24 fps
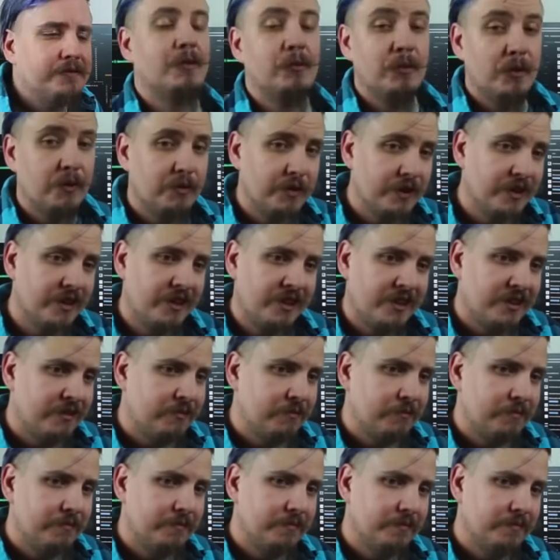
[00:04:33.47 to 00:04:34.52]
Moving
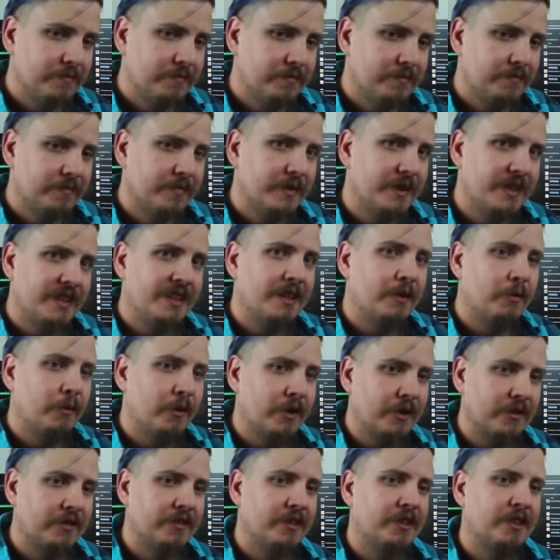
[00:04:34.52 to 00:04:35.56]
on, I
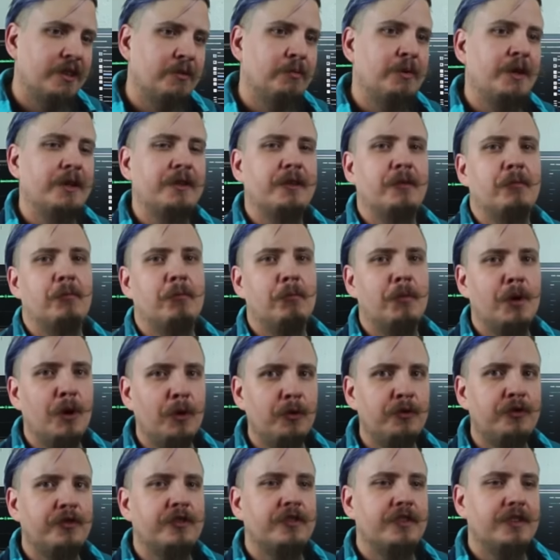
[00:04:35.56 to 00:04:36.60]
want to talk about the
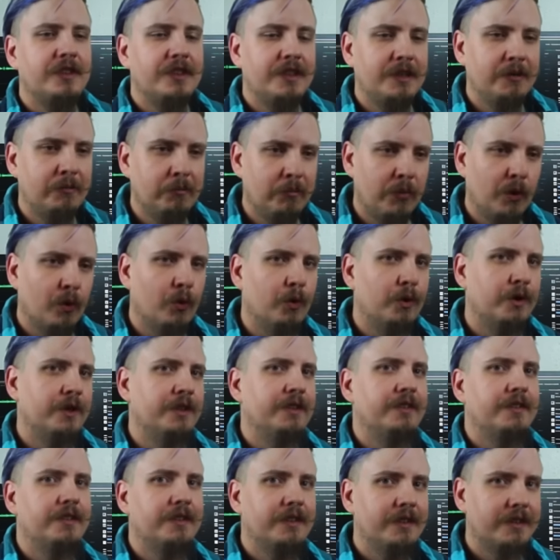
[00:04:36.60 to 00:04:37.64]
most
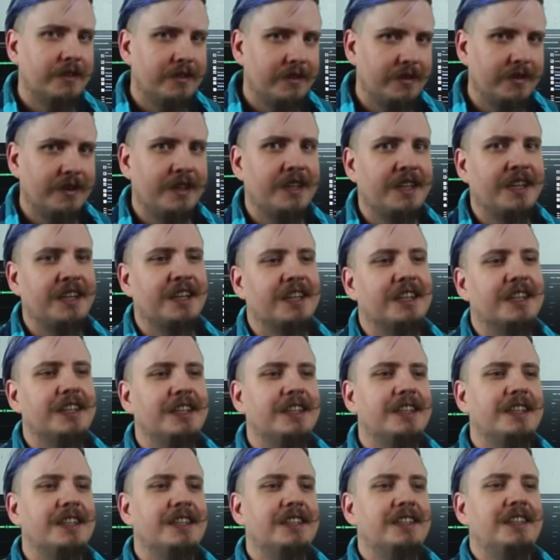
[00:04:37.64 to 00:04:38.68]
important thing
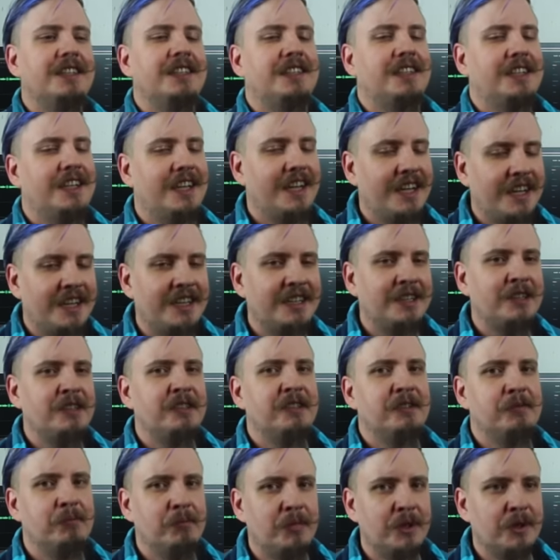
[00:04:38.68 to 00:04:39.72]
in
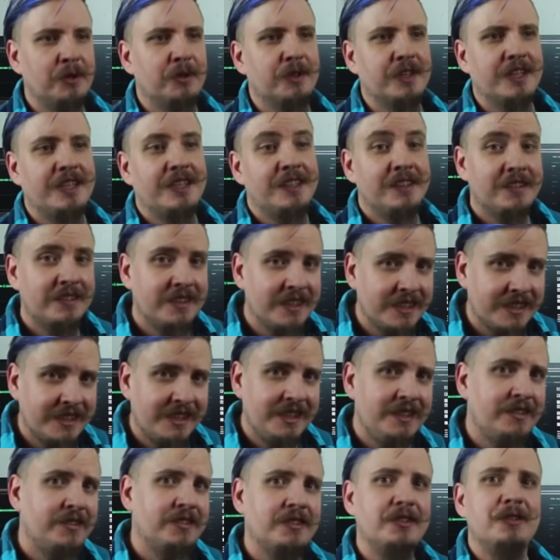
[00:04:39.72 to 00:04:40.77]
any build, and it's the
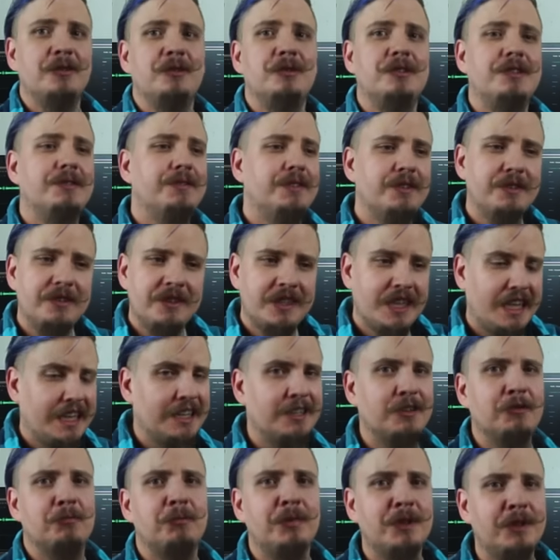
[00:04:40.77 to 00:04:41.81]
keystone of your
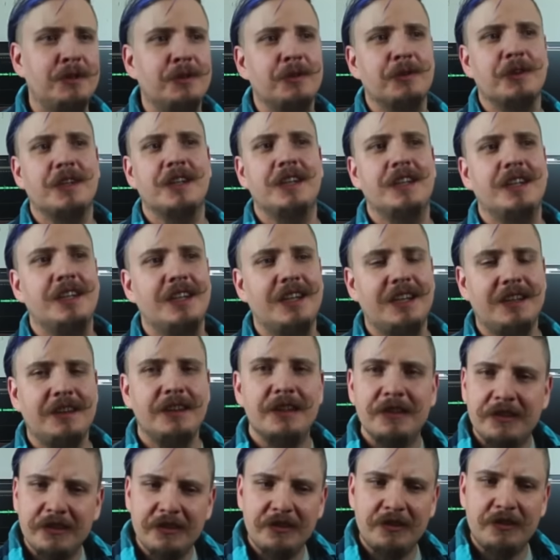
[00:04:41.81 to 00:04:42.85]
entire build. And
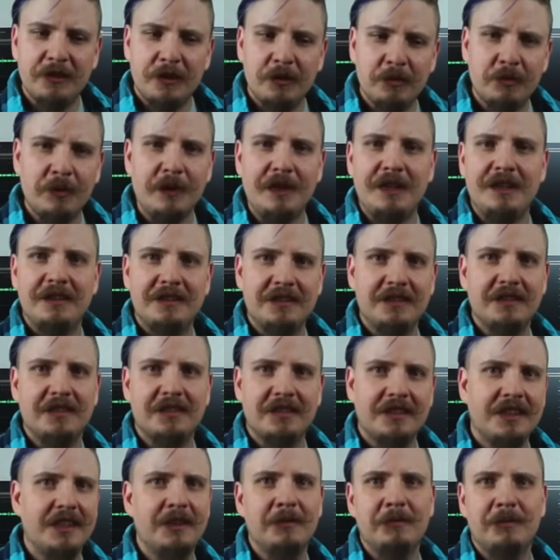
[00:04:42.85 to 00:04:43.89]
this is no place to
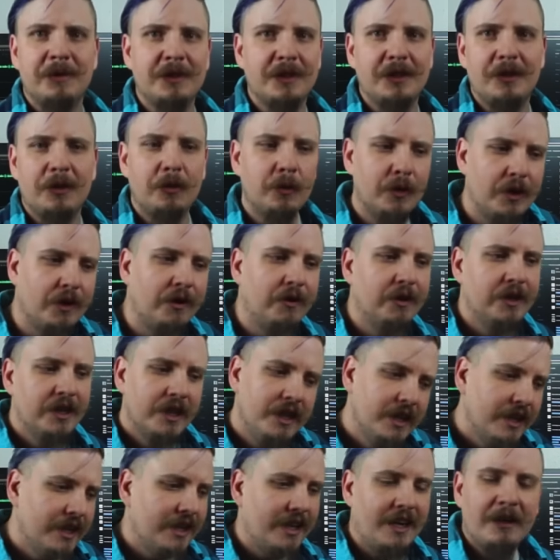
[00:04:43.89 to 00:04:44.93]
skimp and go, well,
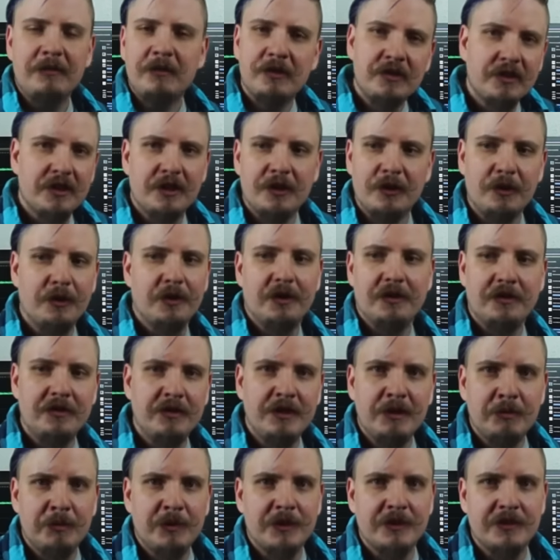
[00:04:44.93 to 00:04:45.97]
I'm just going to go to the
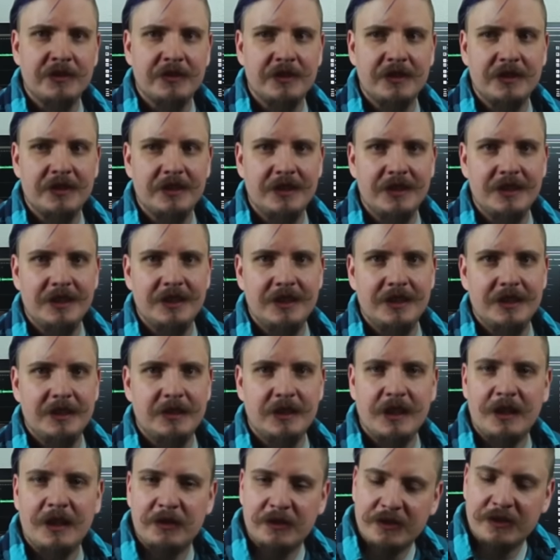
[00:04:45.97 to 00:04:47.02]
cheapest.
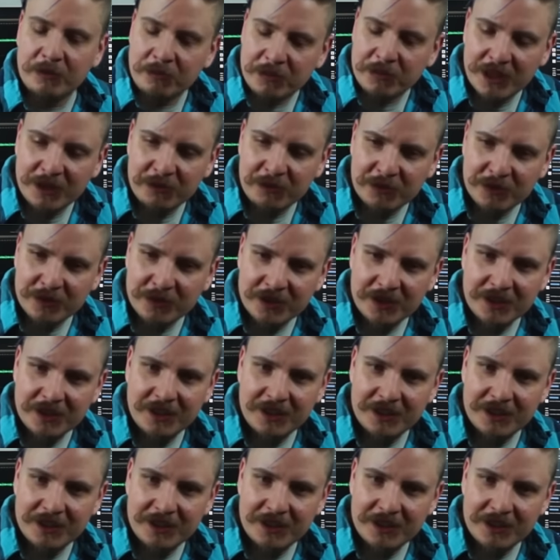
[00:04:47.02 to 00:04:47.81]
Now, sometimes